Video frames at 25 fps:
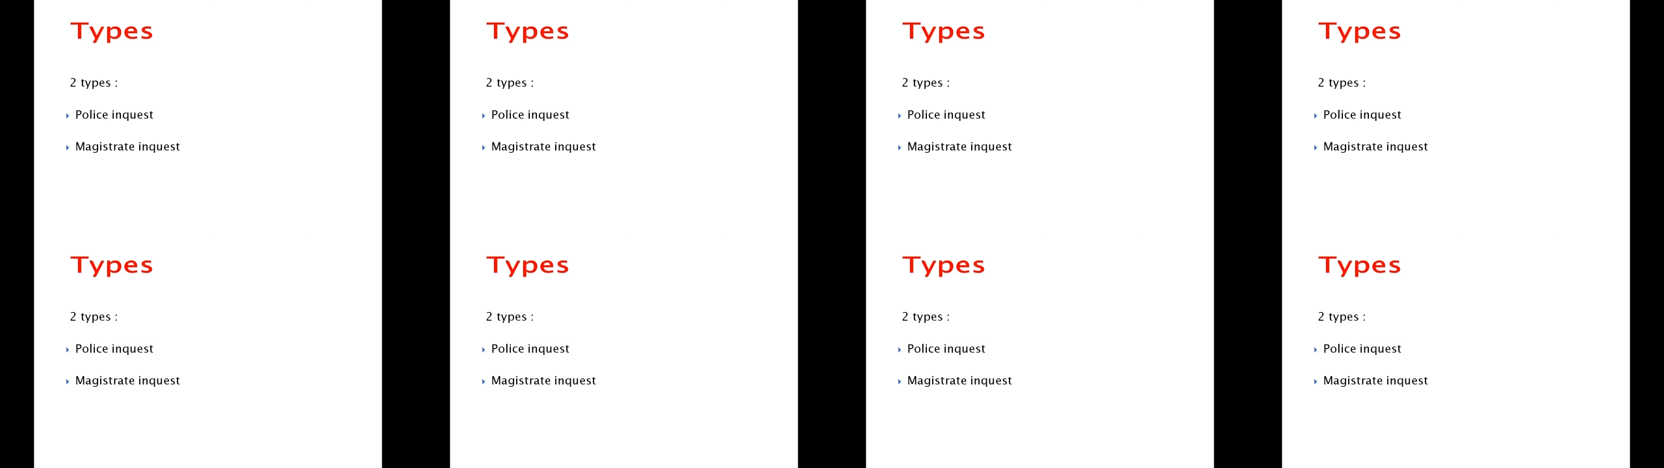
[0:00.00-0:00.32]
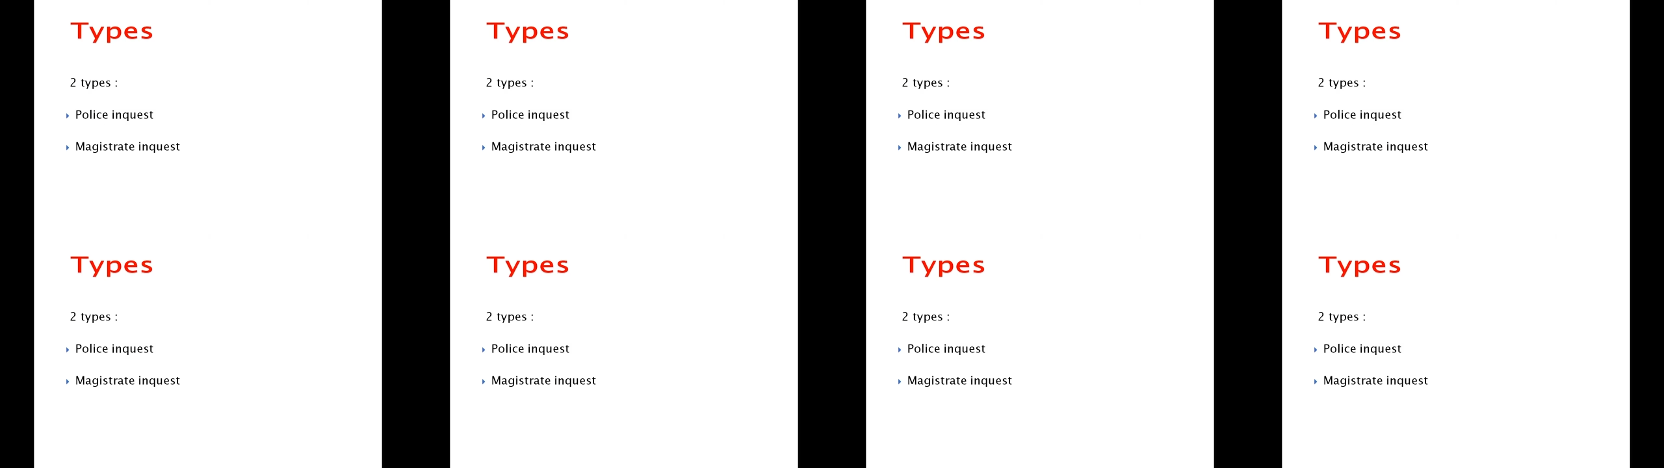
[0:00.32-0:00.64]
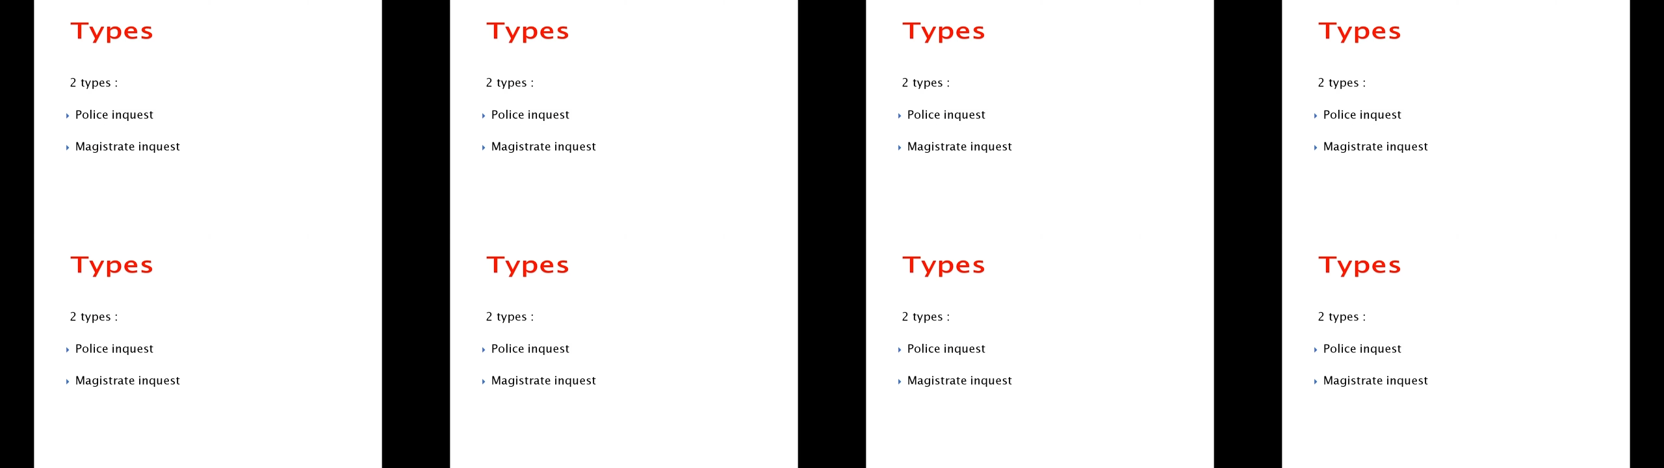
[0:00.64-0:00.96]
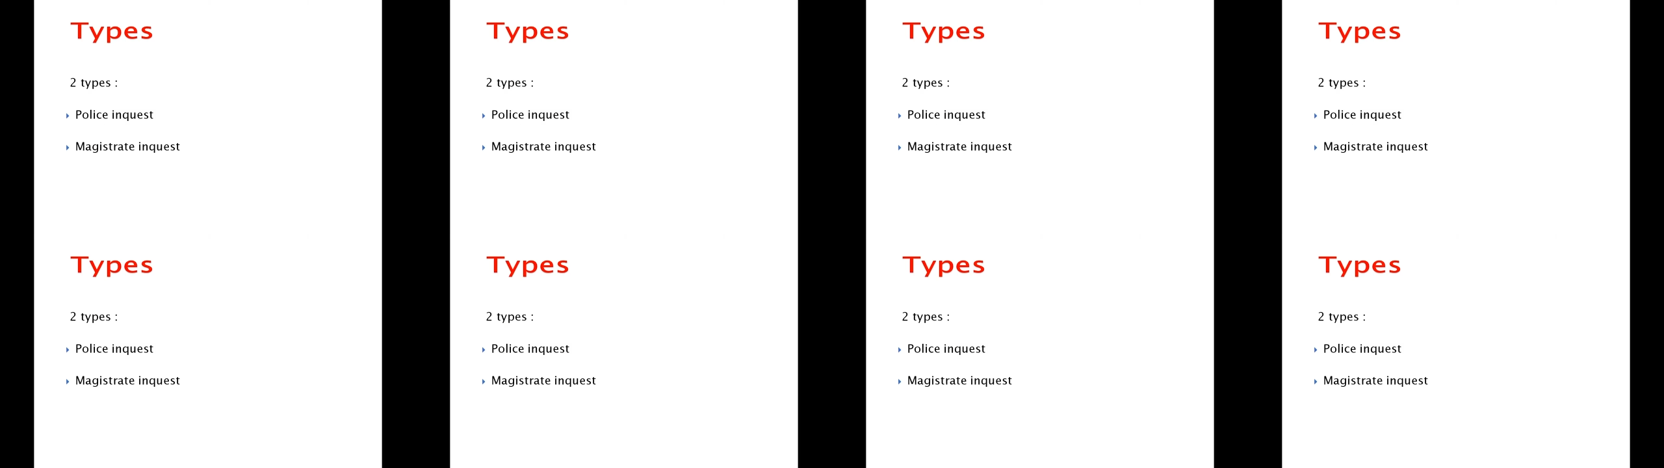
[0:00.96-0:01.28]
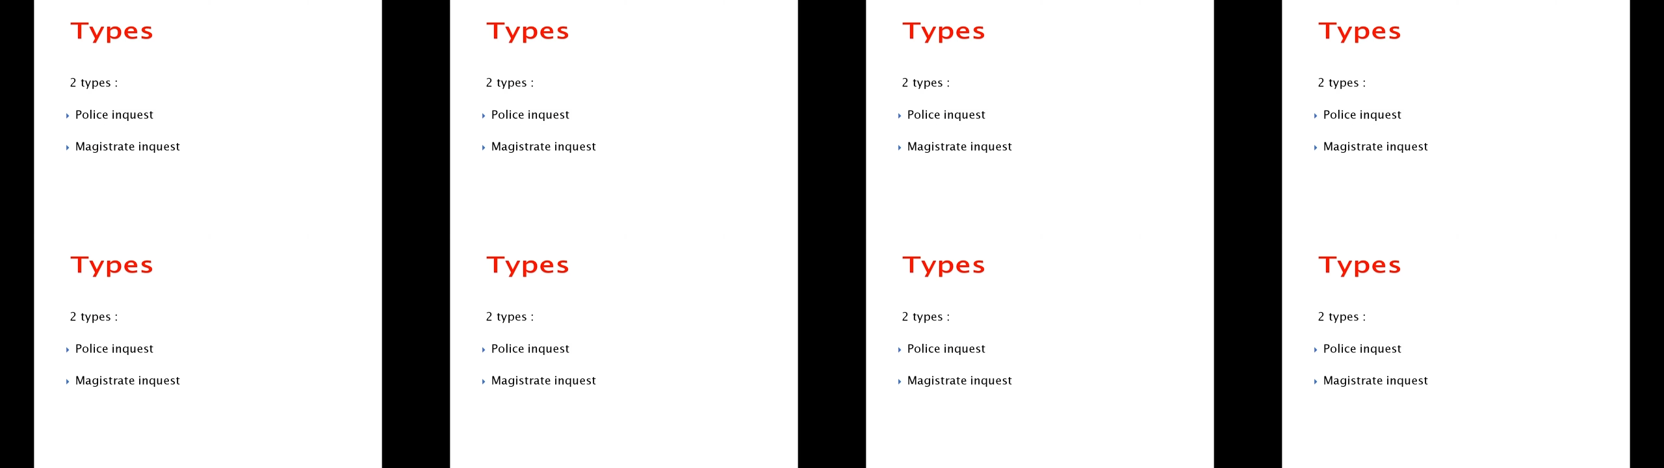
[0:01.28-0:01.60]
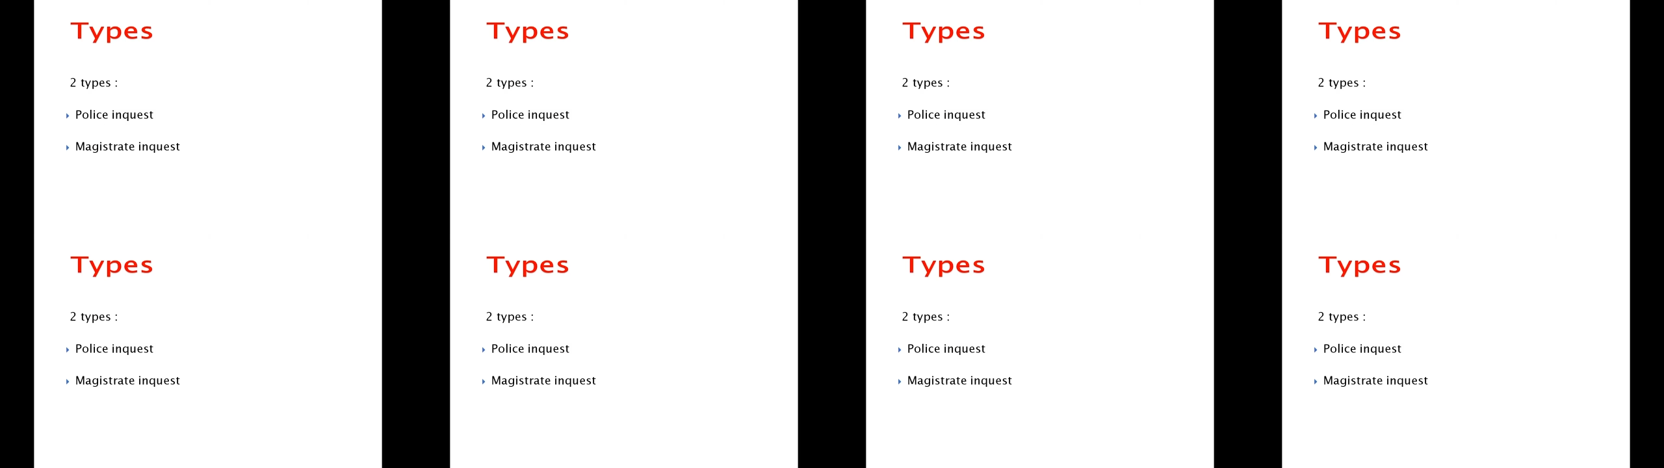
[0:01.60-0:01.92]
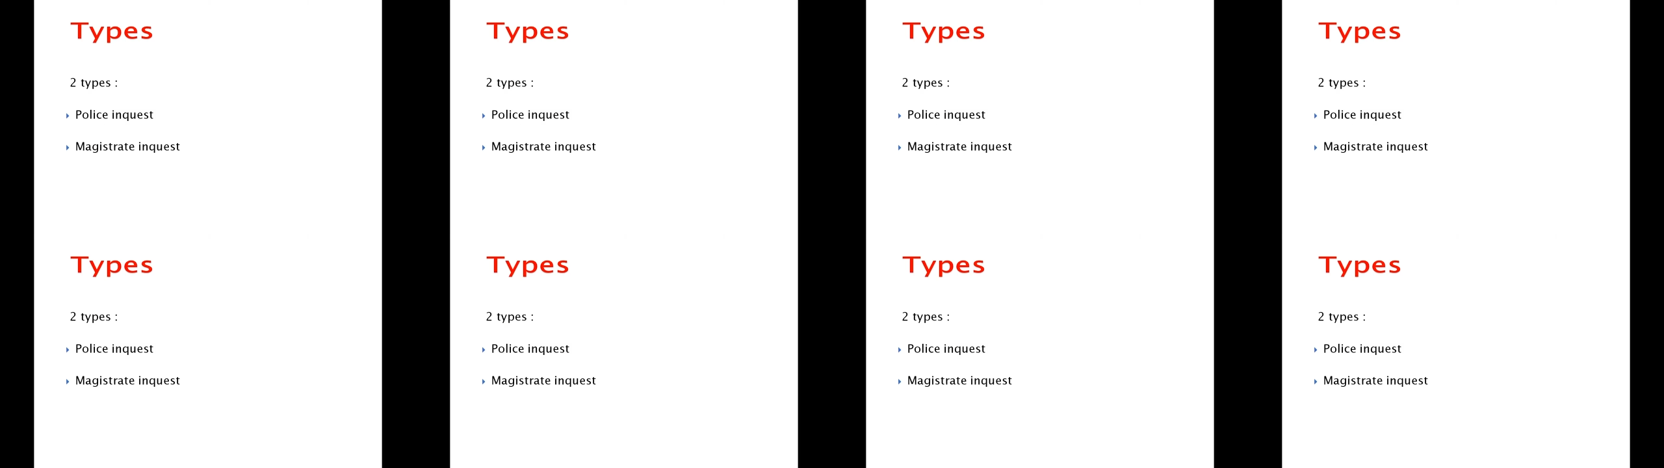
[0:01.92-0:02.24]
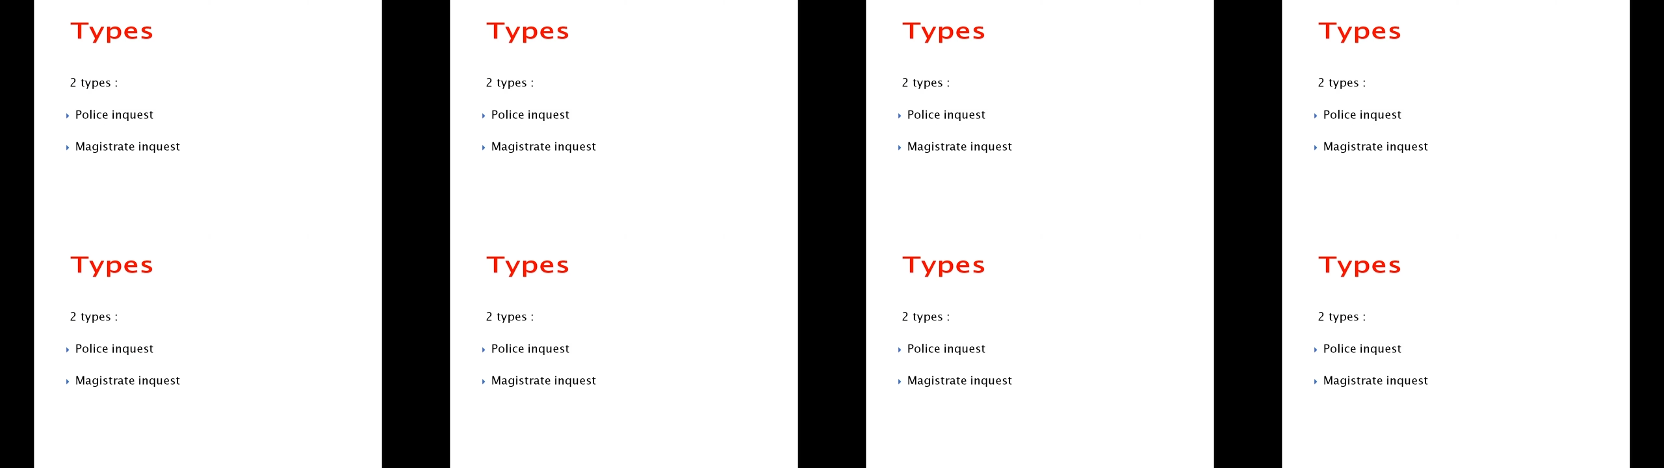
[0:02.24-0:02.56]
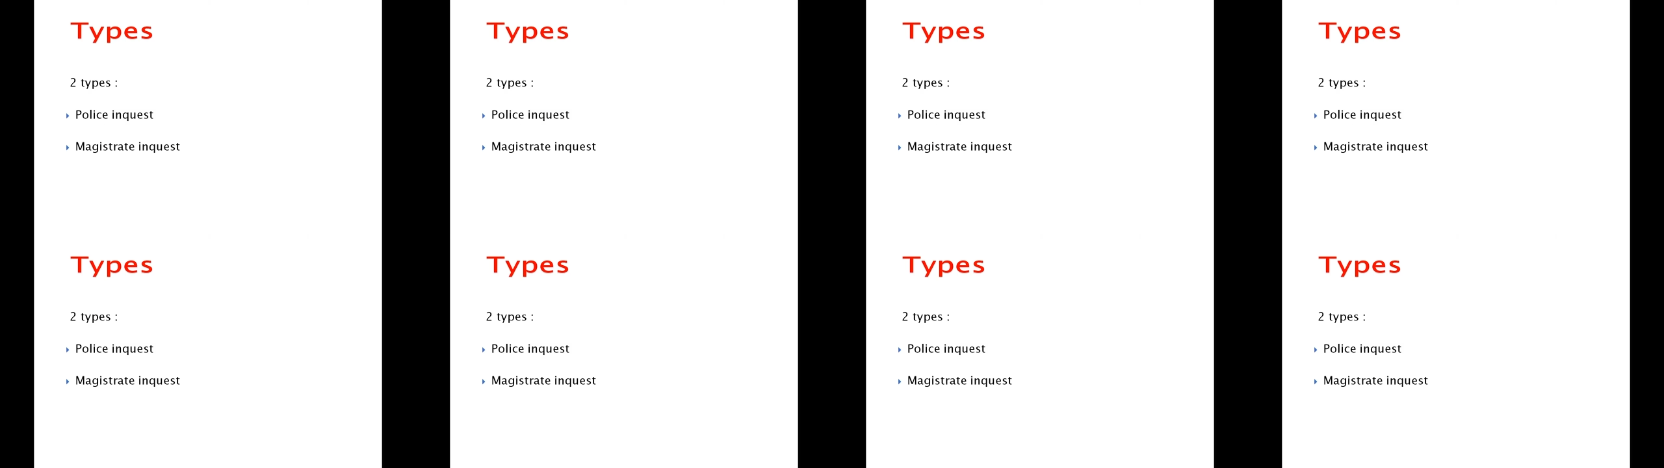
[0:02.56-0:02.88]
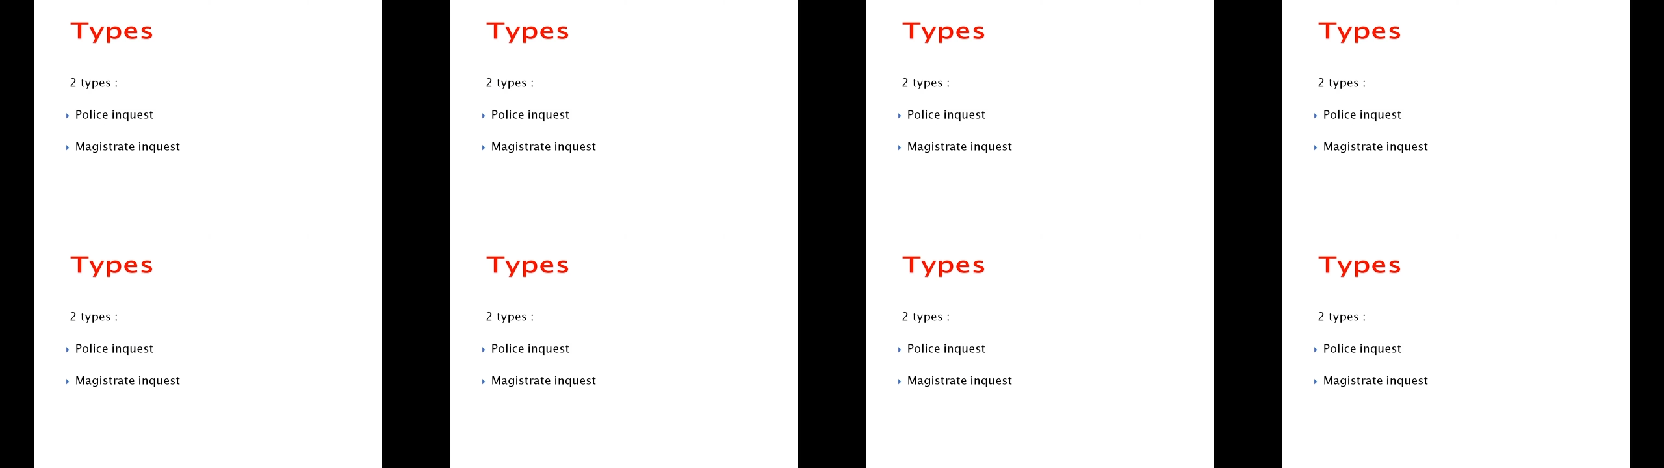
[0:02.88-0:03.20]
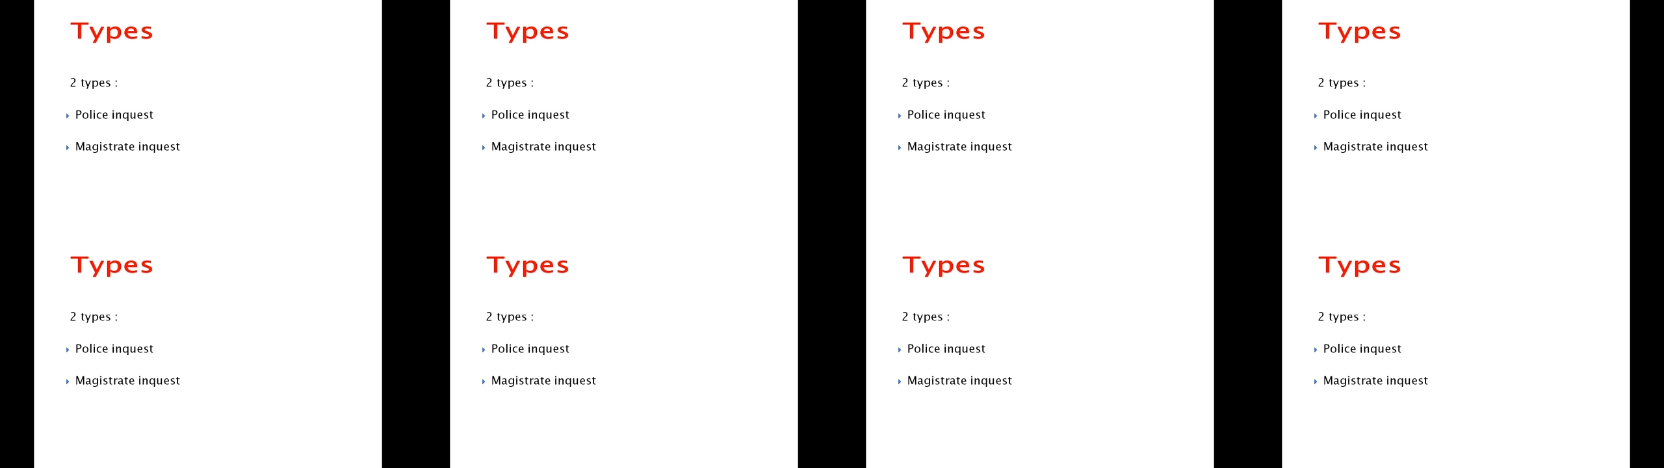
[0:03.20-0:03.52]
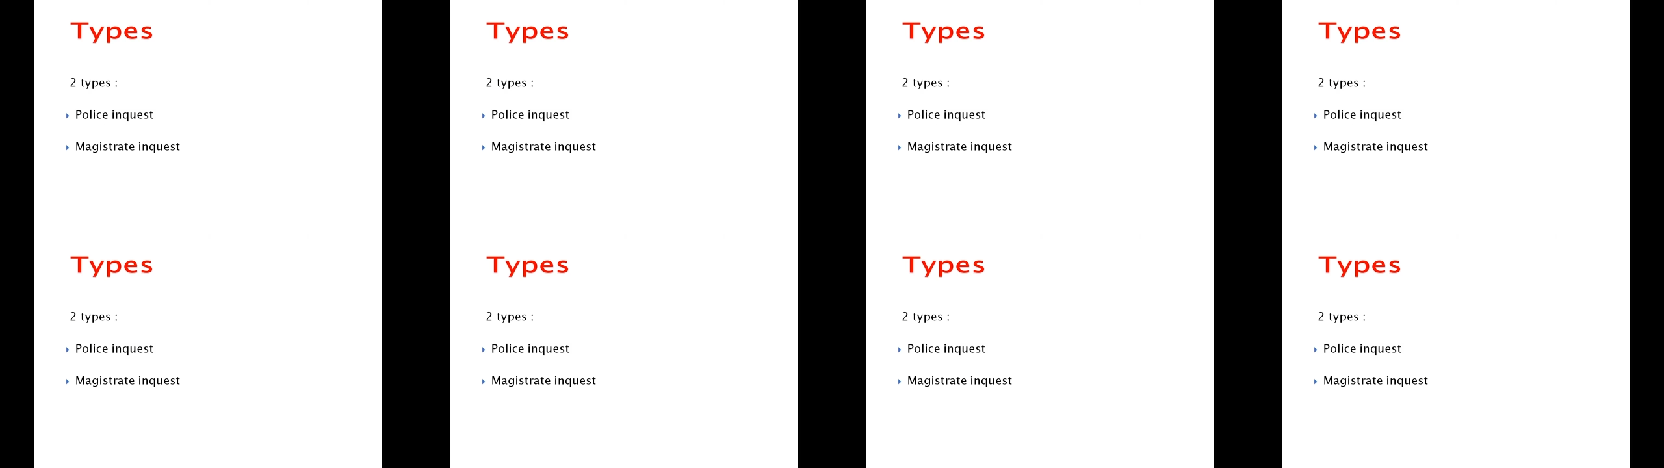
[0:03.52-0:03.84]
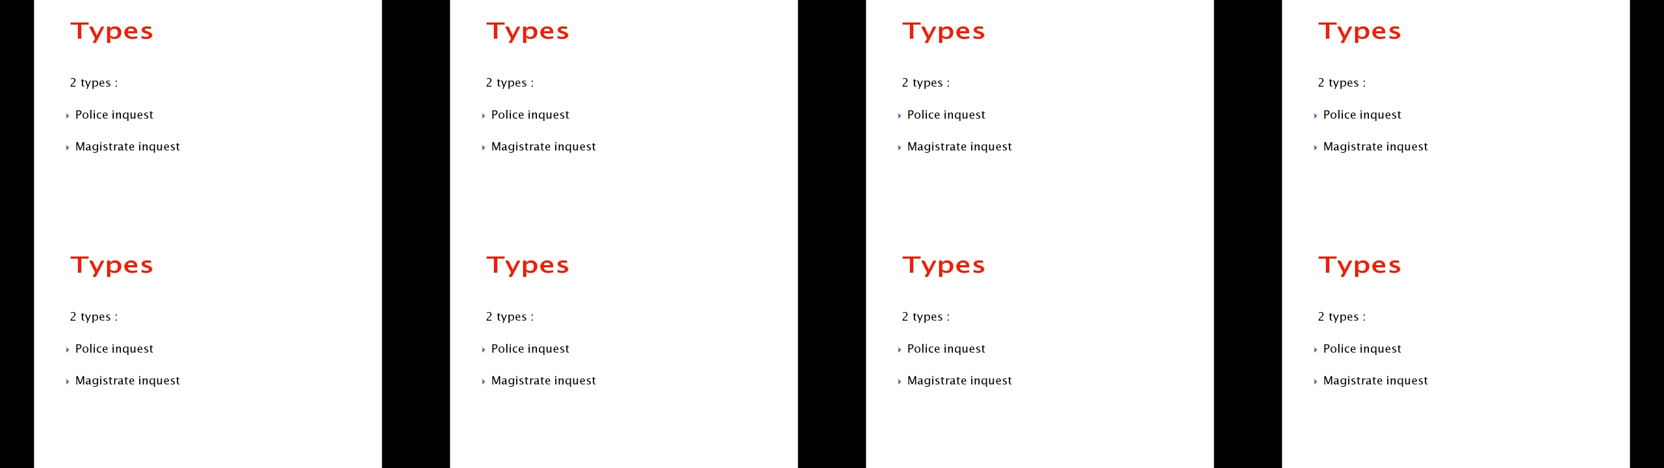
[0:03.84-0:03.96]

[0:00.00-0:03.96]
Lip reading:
[unreadable: no face in view]